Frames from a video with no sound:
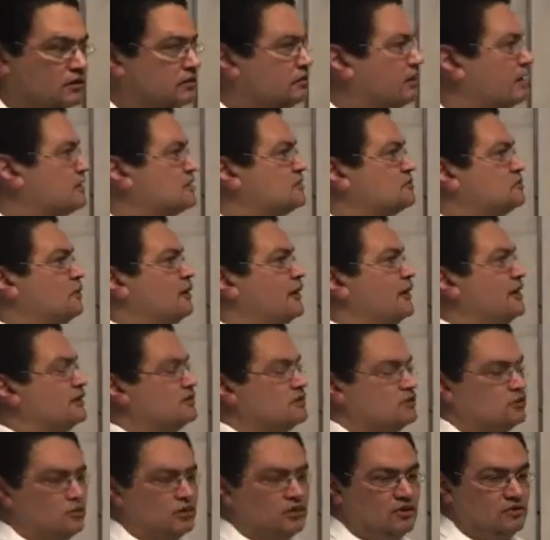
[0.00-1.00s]

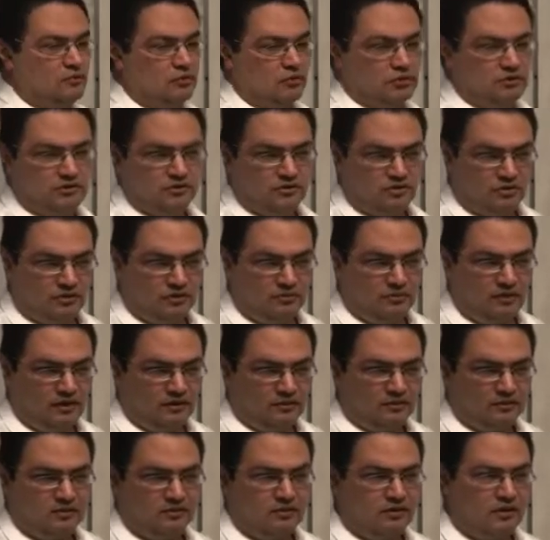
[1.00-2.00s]
explains what the mode is all
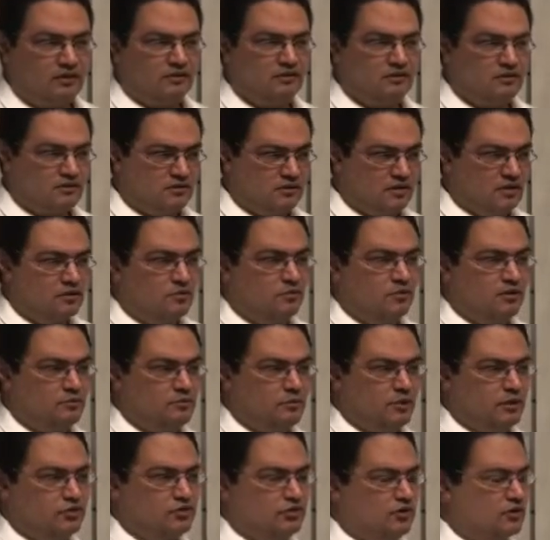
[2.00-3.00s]
about, right? It's airway
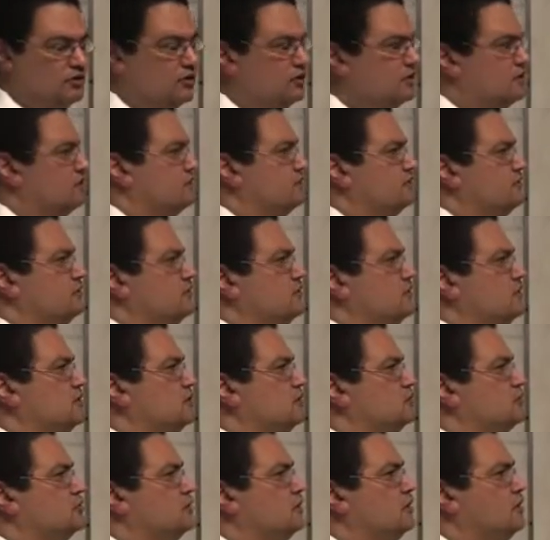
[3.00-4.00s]
pressure release
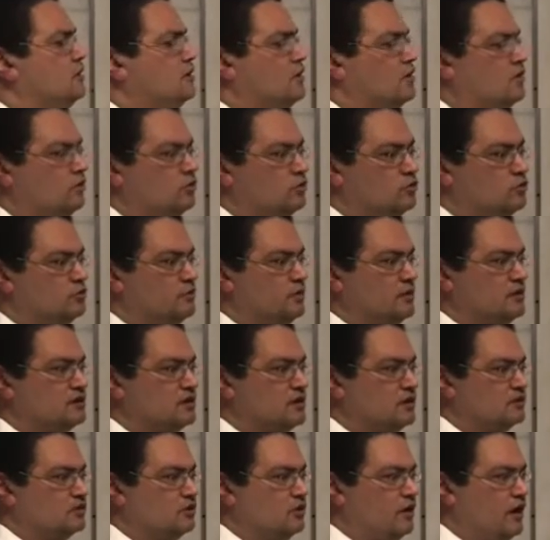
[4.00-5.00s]
ventilation, which means
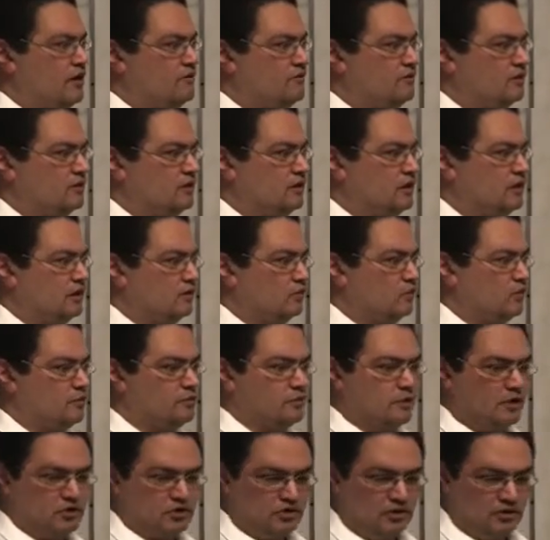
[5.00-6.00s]
that you have an airway
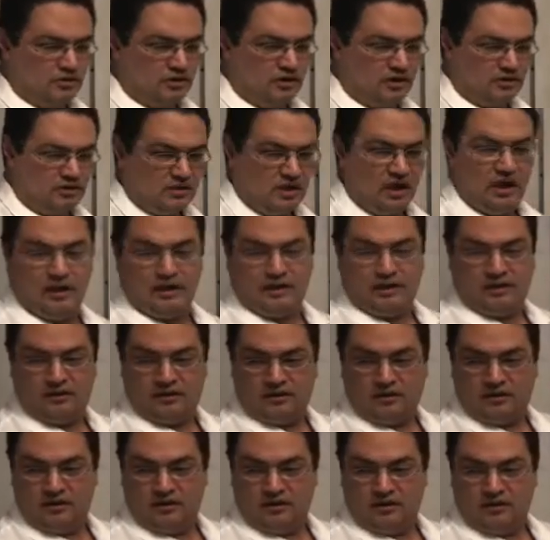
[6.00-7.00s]
pressure that is high,
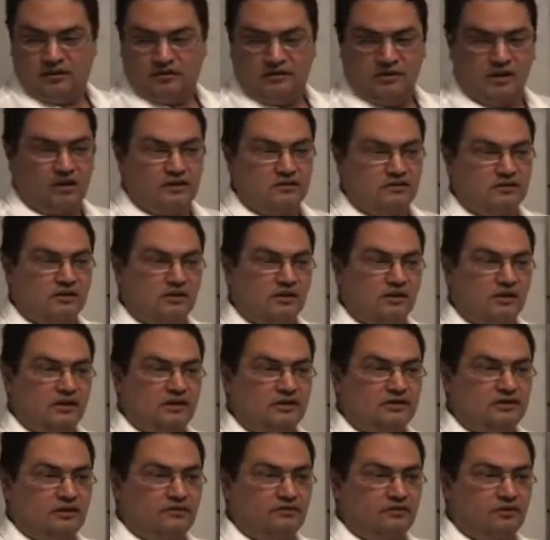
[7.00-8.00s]
that is
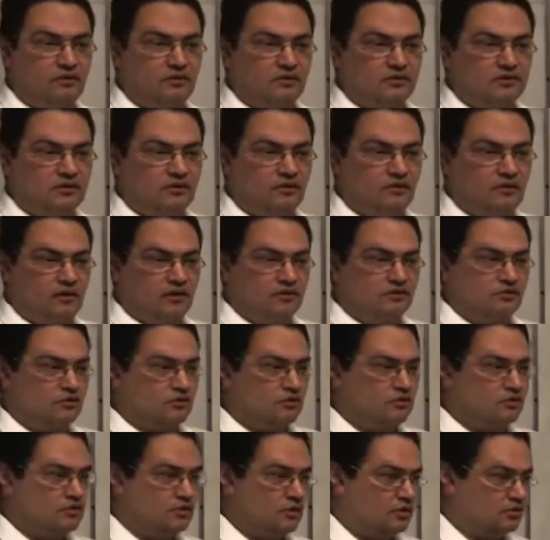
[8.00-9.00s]
released every once in a while. So
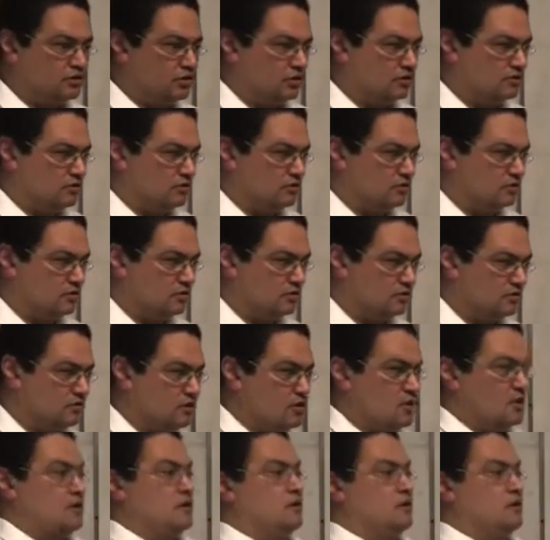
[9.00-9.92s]
the chest goes like this.